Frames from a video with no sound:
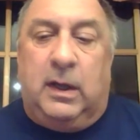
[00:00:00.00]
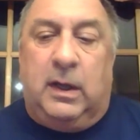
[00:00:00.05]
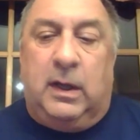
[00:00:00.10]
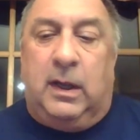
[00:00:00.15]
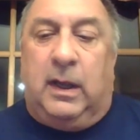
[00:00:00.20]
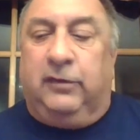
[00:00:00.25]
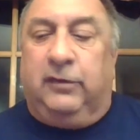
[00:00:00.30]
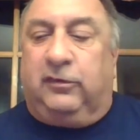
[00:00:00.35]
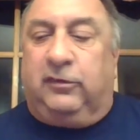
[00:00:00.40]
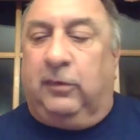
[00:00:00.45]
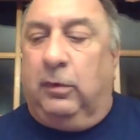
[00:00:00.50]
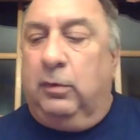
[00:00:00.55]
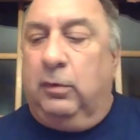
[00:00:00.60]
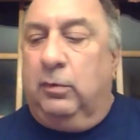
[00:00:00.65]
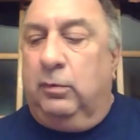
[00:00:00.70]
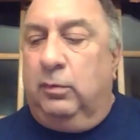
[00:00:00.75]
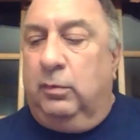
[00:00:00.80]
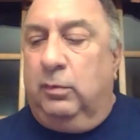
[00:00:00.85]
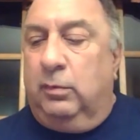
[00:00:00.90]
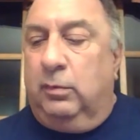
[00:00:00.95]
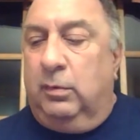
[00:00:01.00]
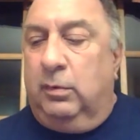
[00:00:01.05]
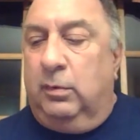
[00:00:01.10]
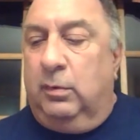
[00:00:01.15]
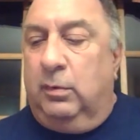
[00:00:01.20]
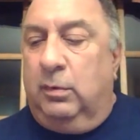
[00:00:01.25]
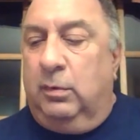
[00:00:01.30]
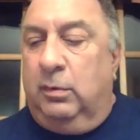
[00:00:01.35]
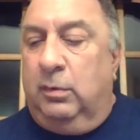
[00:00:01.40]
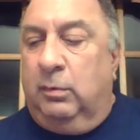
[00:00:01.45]
And so
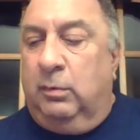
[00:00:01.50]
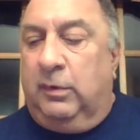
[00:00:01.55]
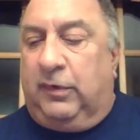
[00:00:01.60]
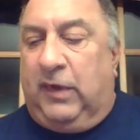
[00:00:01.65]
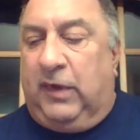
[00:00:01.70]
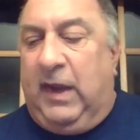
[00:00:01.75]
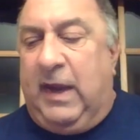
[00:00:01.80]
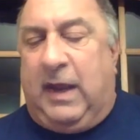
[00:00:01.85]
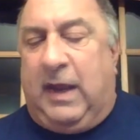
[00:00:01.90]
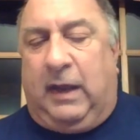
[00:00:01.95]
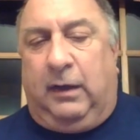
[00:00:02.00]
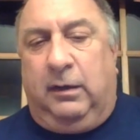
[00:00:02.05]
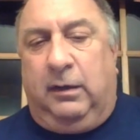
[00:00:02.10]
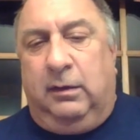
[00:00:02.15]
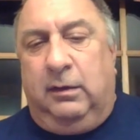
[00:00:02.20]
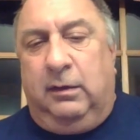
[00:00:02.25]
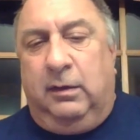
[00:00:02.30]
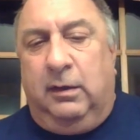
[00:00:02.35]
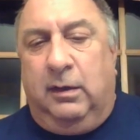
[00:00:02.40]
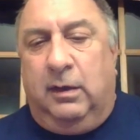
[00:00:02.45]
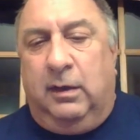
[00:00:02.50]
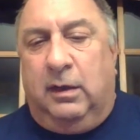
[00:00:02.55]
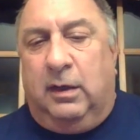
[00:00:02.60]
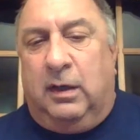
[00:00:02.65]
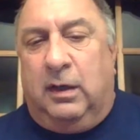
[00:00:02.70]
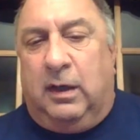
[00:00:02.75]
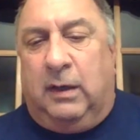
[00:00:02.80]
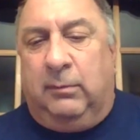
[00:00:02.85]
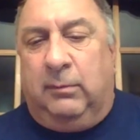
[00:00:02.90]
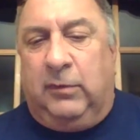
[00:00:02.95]
with that,
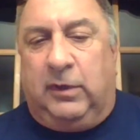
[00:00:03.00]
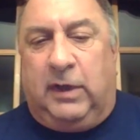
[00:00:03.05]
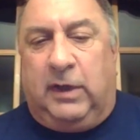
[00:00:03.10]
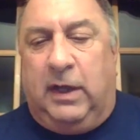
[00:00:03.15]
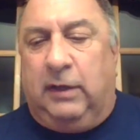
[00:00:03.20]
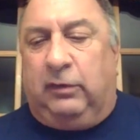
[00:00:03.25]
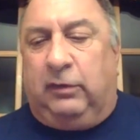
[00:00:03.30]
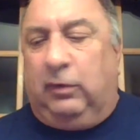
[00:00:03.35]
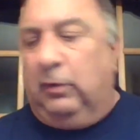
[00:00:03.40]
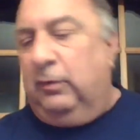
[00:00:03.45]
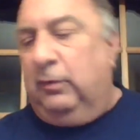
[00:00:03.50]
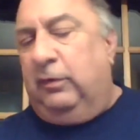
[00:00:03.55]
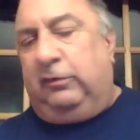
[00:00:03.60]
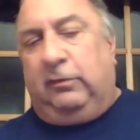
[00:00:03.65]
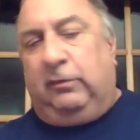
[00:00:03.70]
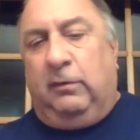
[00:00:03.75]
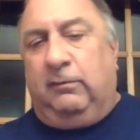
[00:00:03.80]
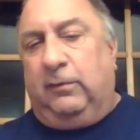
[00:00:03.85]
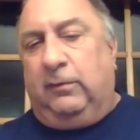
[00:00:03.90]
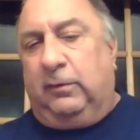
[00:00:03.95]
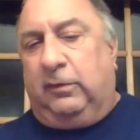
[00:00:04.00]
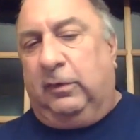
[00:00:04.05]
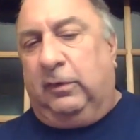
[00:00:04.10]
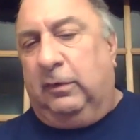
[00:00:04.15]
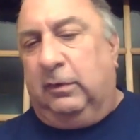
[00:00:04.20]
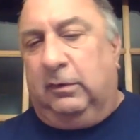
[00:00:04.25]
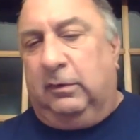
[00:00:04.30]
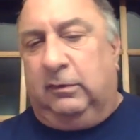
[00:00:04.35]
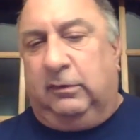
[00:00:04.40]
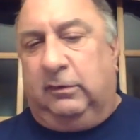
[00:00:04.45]
I'm going to kind of turn this over
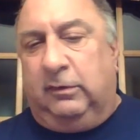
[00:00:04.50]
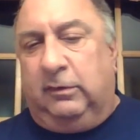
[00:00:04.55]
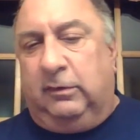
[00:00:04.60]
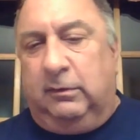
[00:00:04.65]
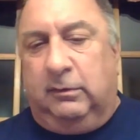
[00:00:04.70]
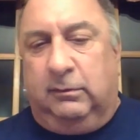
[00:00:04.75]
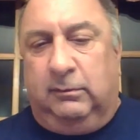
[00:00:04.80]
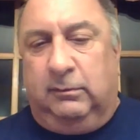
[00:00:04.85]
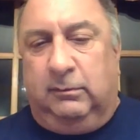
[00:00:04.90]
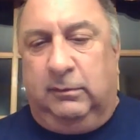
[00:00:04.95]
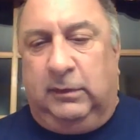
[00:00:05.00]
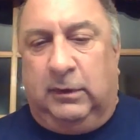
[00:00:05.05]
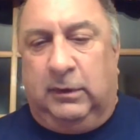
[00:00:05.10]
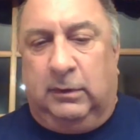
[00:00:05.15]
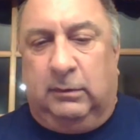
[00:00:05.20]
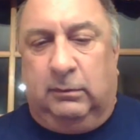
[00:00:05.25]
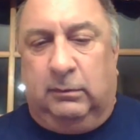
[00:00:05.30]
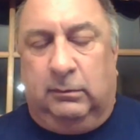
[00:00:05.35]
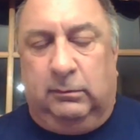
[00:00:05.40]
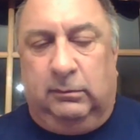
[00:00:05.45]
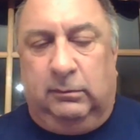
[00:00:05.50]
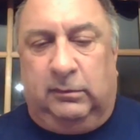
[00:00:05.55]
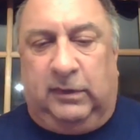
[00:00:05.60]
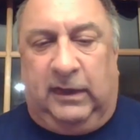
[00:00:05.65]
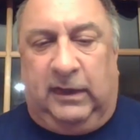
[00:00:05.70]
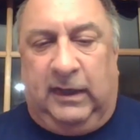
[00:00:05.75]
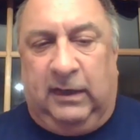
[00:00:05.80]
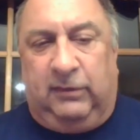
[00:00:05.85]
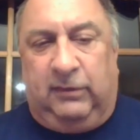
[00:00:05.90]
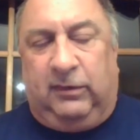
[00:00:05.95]
to
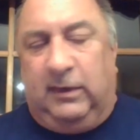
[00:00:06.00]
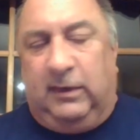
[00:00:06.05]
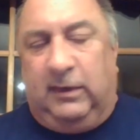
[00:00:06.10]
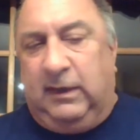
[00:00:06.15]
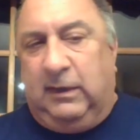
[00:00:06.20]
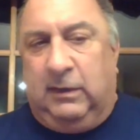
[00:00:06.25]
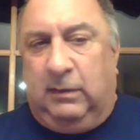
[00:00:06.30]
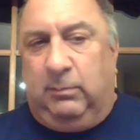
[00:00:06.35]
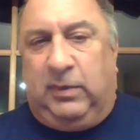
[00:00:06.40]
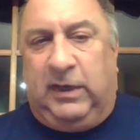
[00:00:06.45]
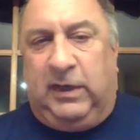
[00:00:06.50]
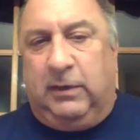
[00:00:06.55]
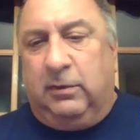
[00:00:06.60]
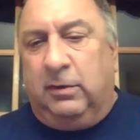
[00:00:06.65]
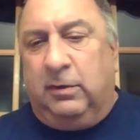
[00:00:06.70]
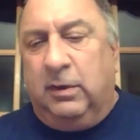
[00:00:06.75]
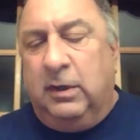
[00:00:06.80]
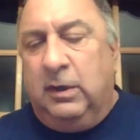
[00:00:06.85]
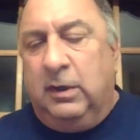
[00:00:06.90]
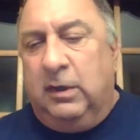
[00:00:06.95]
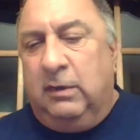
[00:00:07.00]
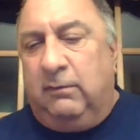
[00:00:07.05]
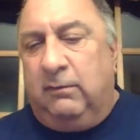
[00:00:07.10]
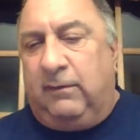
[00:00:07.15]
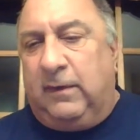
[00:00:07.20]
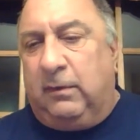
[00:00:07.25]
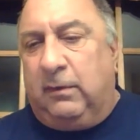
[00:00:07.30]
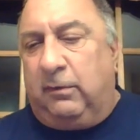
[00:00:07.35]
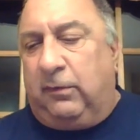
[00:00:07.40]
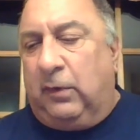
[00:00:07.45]
Anthony and then Peter
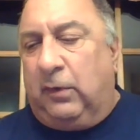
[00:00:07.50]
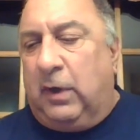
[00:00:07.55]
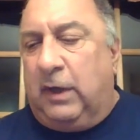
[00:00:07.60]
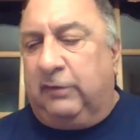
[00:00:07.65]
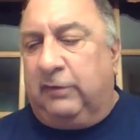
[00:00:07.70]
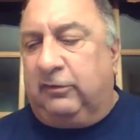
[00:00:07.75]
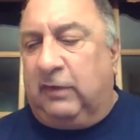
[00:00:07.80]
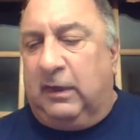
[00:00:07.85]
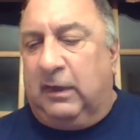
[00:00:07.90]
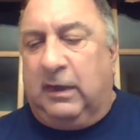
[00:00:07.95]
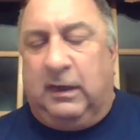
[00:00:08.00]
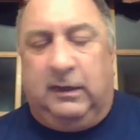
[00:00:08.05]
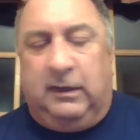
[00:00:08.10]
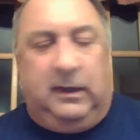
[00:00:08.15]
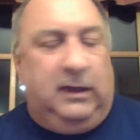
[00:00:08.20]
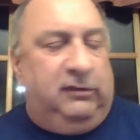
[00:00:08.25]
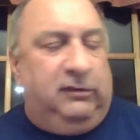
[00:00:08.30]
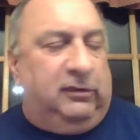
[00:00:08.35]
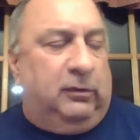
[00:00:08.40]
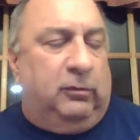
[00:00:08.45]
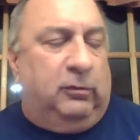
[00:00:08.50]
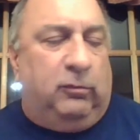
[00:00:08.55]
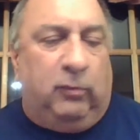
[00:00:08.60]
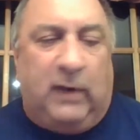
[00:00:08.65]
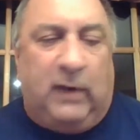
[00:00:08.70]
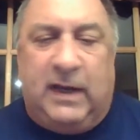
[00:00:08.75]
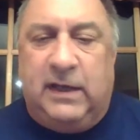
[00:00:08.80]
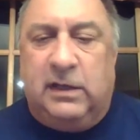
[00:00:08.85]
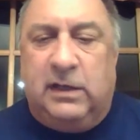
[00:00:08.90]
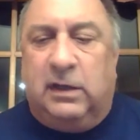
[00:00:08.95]
for your thoughts. He's a
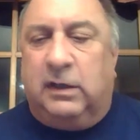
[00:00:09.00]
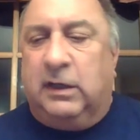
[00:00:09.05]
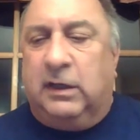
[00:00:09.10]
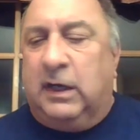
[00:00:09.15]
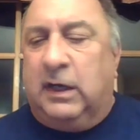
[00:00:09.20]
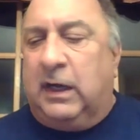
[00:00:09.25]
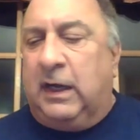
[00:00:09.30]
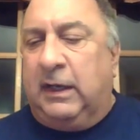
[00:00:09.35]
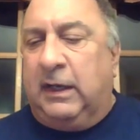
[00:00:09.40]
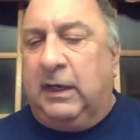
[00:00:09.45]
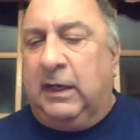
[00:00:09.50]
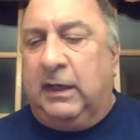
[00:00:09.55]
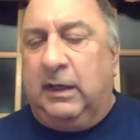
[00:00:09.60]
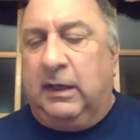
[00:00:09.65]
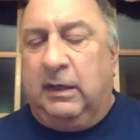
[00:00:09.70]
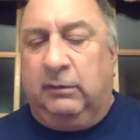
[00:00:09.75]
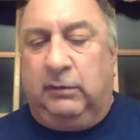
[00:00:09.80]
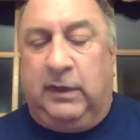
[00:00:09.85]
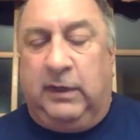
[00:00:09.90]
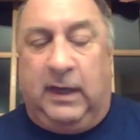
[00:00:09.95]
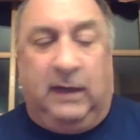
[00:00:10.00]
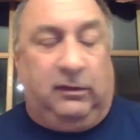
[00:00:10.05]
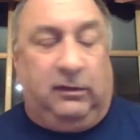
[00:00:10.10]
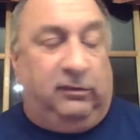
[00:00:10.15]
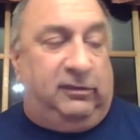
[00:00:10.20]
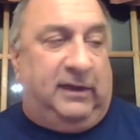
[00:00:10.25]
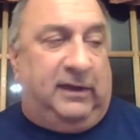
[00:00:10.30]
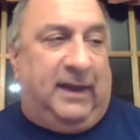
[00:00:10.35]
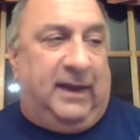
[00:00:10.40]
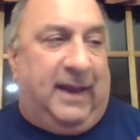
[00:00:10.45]
great young guy, and I'd hate
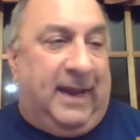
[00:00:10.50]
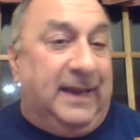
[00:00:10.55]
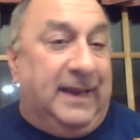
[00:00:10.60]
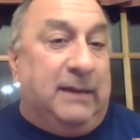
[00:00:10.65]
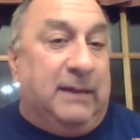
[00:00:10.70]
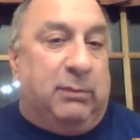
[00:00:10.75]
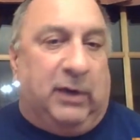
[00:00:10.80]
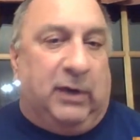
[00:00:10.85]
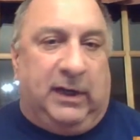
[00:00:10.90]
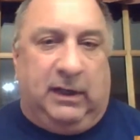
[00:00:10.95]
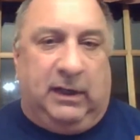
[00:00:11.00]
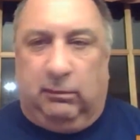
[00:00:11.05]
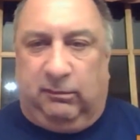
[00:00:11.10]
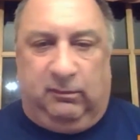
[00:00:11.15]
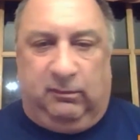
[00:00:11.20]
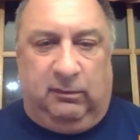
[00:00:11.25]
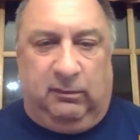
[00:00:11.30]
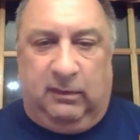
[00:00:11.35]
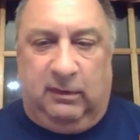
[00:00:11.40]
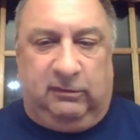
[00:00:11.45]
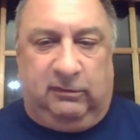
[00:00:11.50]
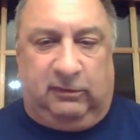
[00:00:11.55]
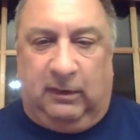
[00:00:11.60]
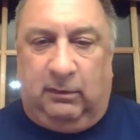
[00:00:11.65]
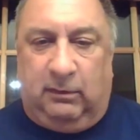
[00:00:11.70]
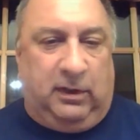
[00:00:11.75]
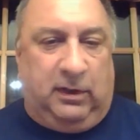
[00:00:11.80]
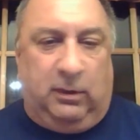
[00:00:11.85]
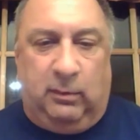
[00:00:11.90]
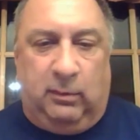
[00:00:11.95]
to see anybody go through this.
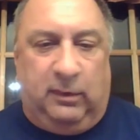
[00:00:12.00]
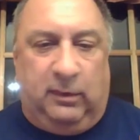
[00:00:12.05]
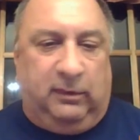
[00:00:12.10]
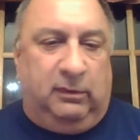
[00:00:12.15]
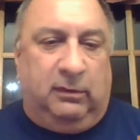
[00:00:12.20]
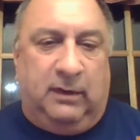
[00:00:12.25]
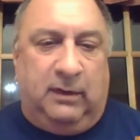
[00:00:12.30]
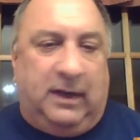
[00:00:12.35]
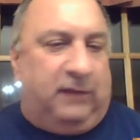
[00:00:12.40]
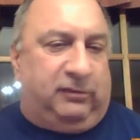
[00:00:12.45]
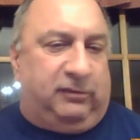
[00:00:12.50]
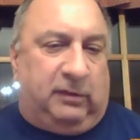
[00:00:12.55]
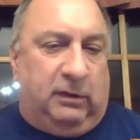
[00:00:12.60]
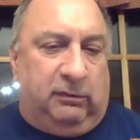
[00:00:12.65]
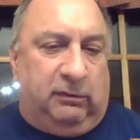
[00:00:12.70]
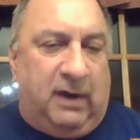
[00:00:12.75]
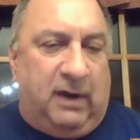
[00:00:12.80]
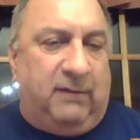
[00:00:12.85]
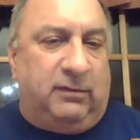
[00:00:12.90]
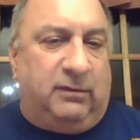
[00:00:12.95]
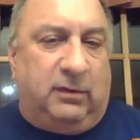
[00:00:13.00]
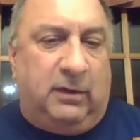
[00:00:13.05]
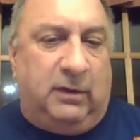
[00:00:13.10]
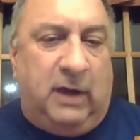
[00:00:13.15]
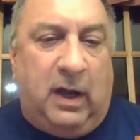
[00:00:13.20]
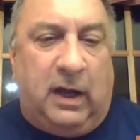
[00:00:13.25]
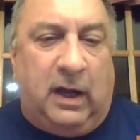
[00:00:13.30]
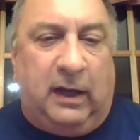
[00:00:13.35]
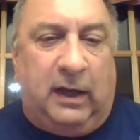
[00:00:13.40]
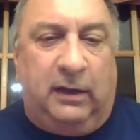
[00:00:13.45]
I don't care whether you're a NASCAR driver
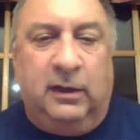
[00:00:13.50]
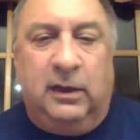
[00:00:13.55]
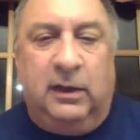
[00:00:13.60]
or not.